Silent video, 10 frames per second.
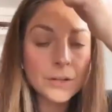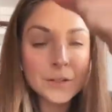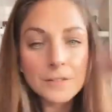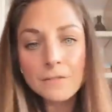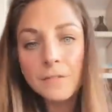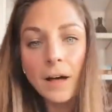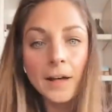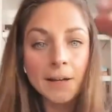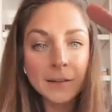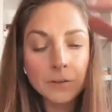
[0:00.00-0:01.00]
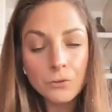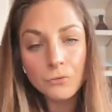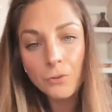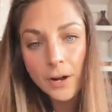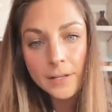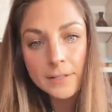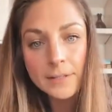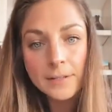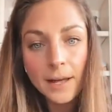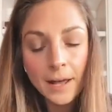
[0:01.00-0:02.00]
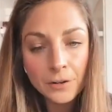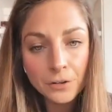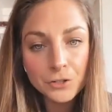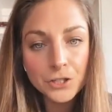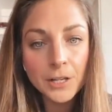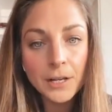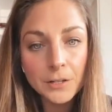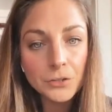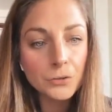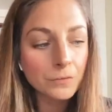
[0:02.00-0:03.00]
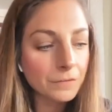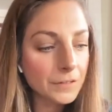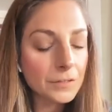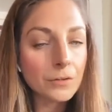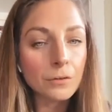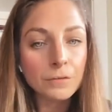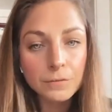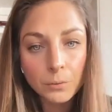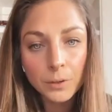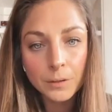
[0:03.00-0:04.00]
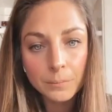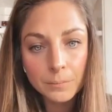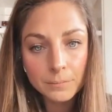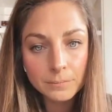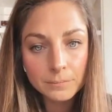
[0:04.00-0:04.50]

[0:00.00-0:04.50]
the divine Christed energy into physical form.